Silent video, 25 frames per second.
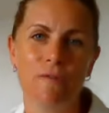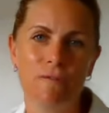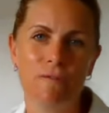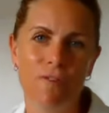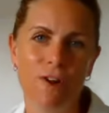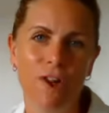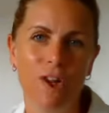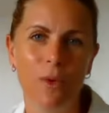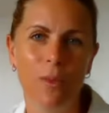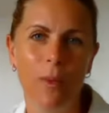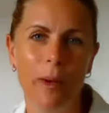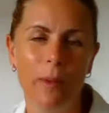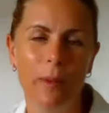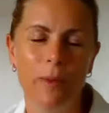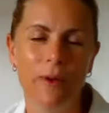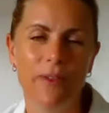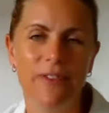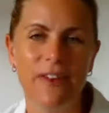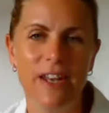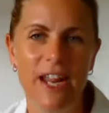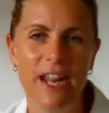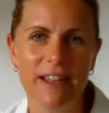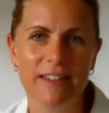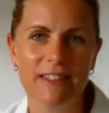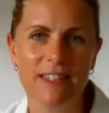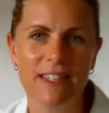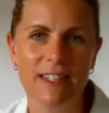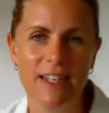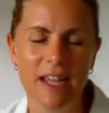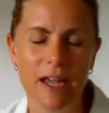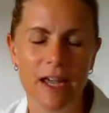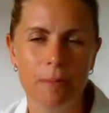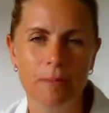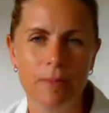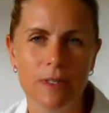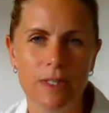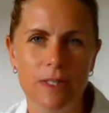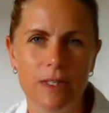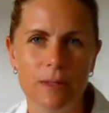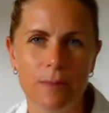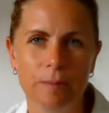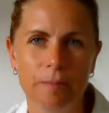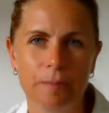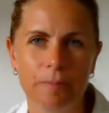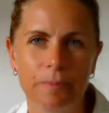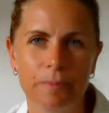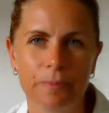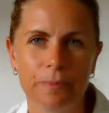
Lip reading: then follow up with next steps.